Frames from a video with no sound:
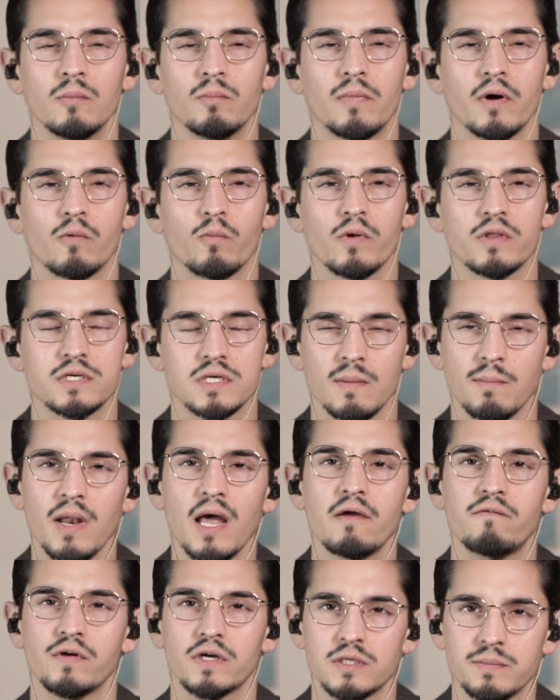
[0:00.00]
But with some
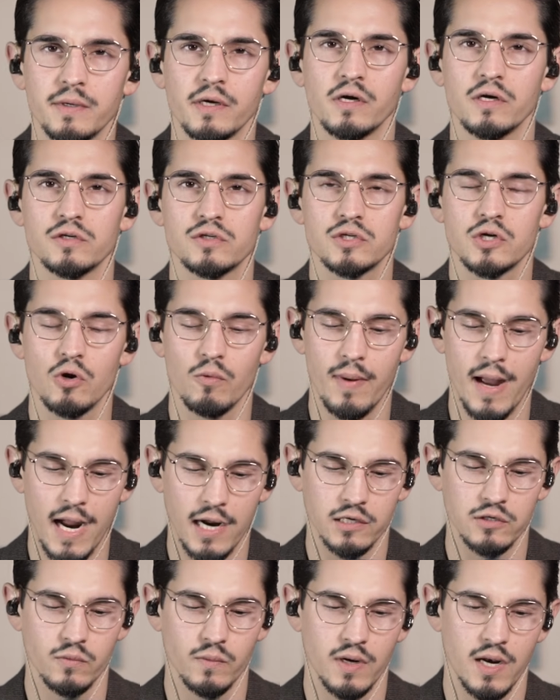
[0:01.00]
life experience, you go
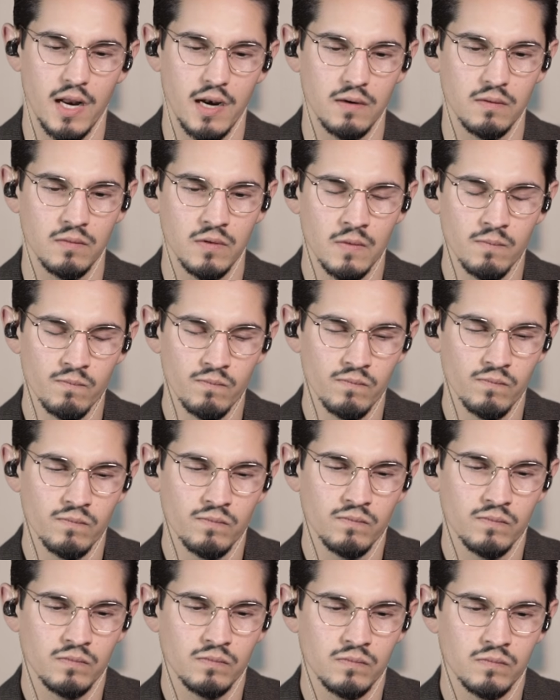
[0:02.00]
back to it, and
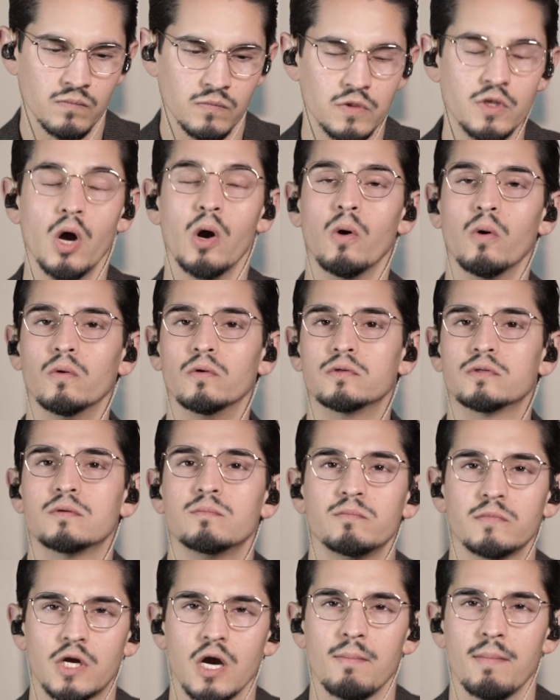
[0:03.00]
those
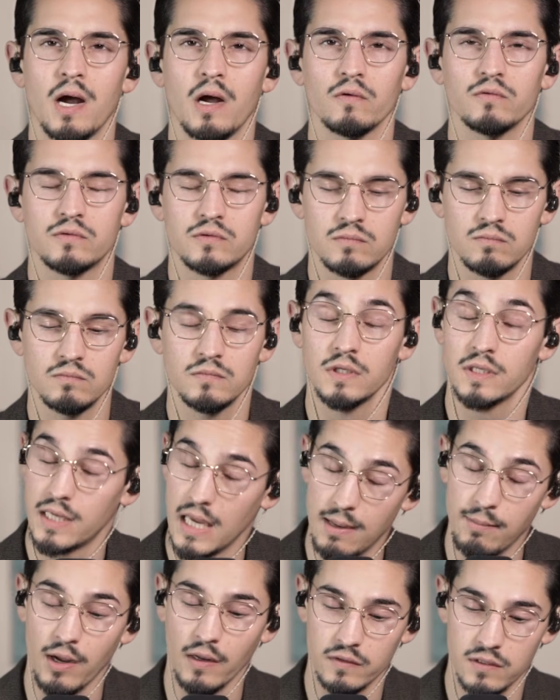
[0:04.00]
came
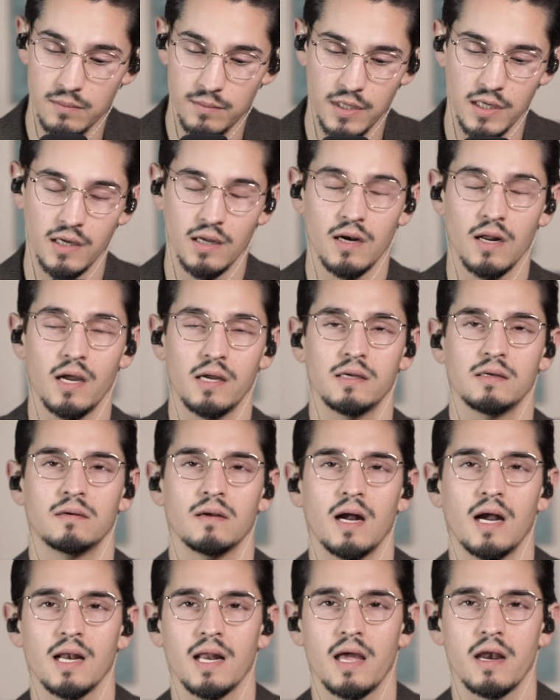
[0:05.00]
out to me, and I
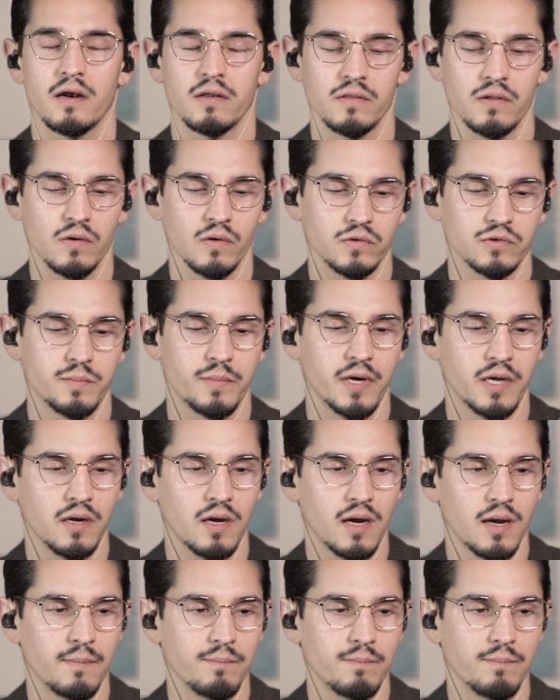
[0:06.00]
highlighted those. But